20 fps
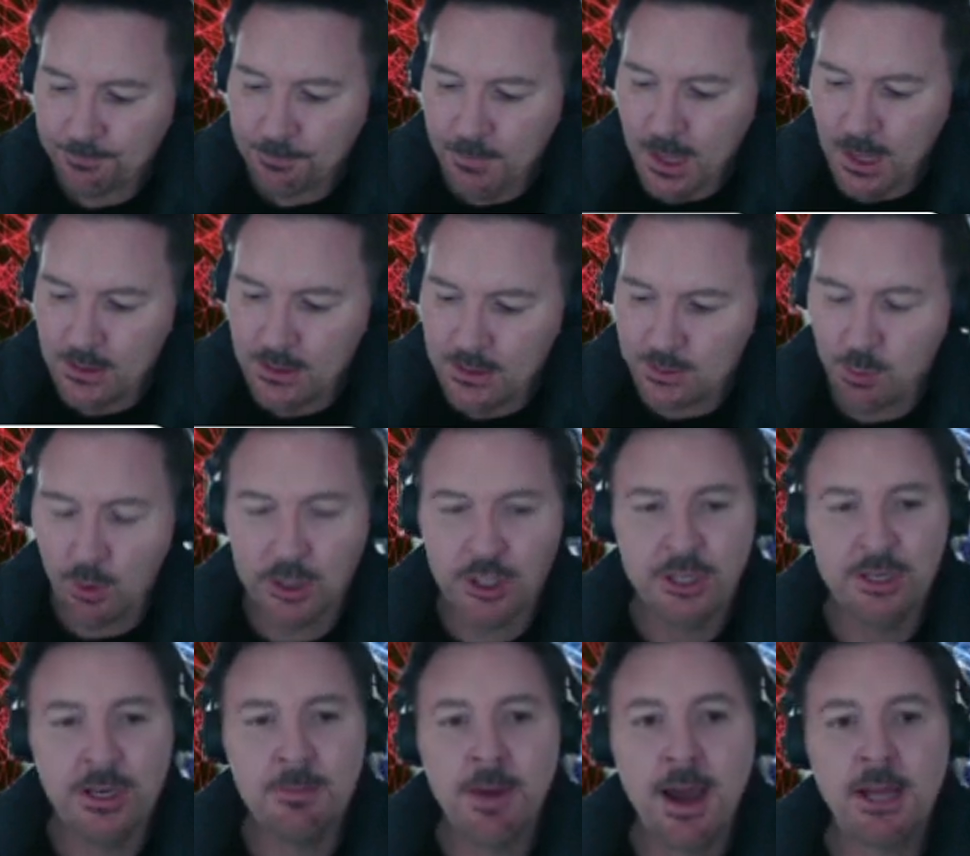just
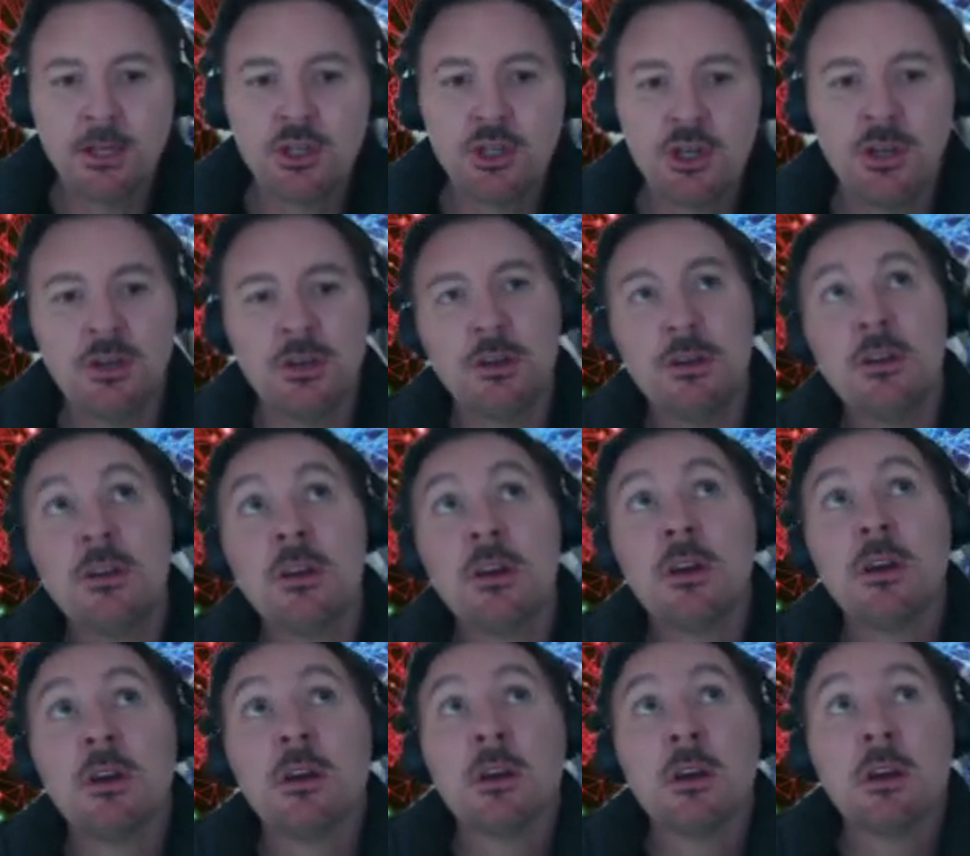watching the match, and
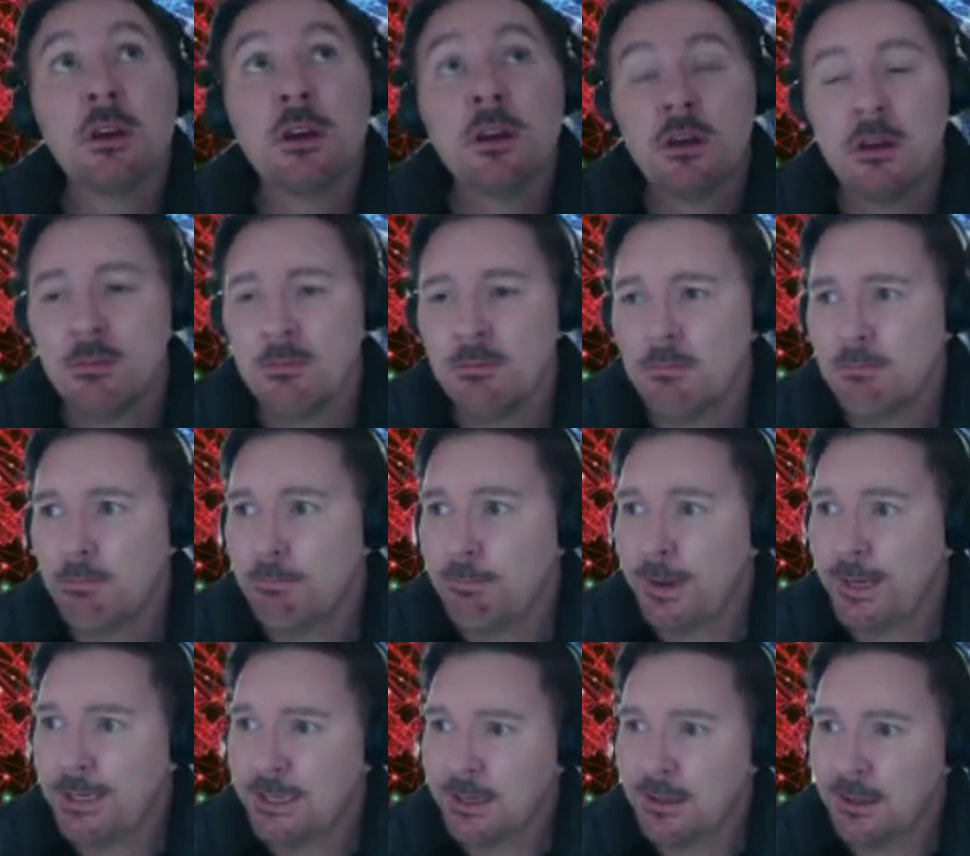
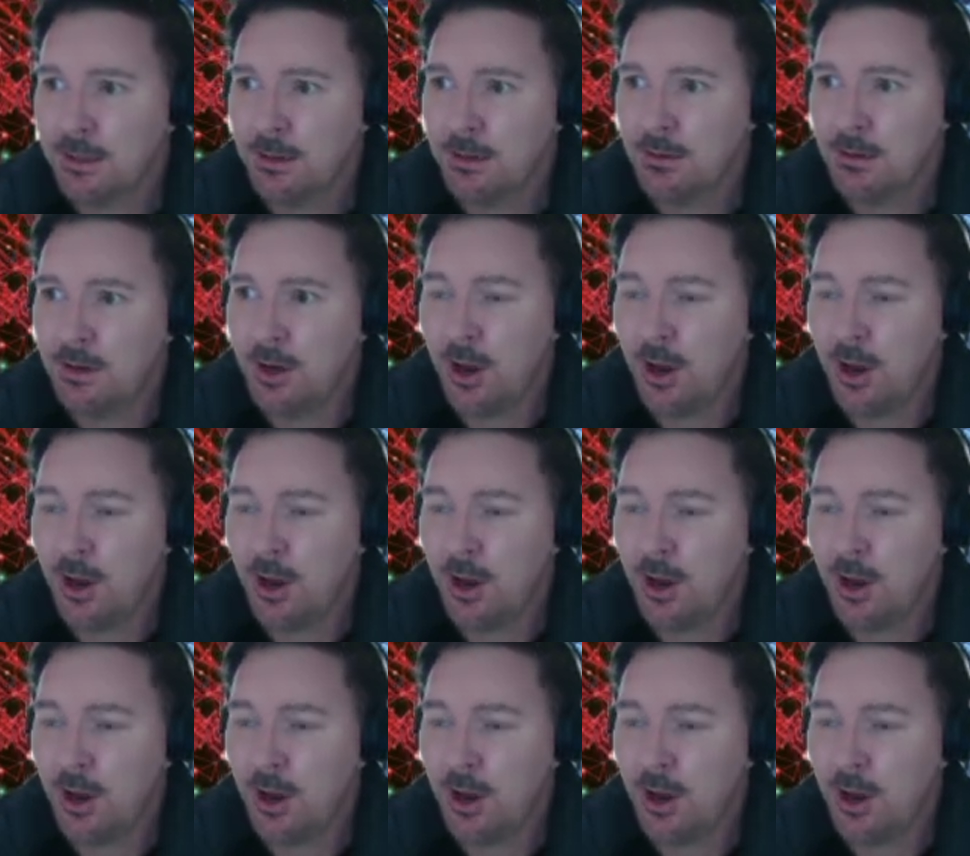basically,